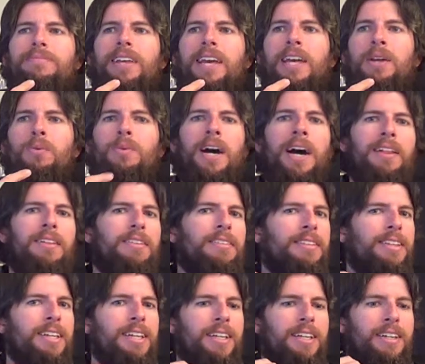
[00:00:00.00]
and rather
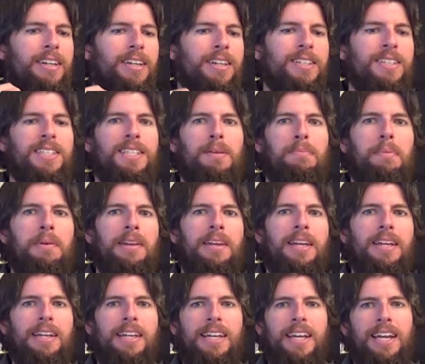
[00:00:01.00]
than unzipping
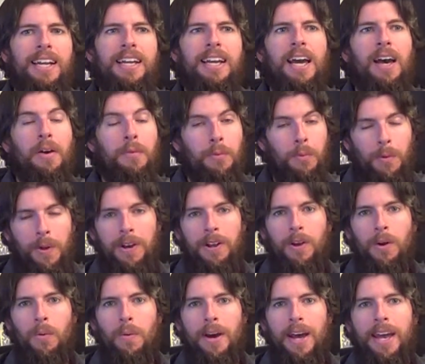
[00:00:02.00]
it, getting out, and
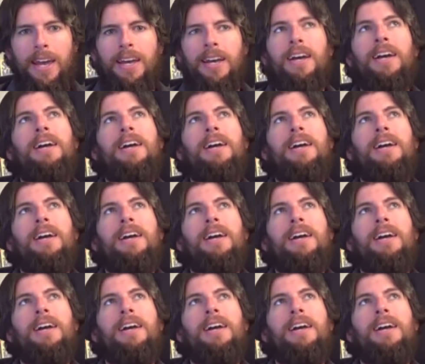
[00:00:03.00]
running away,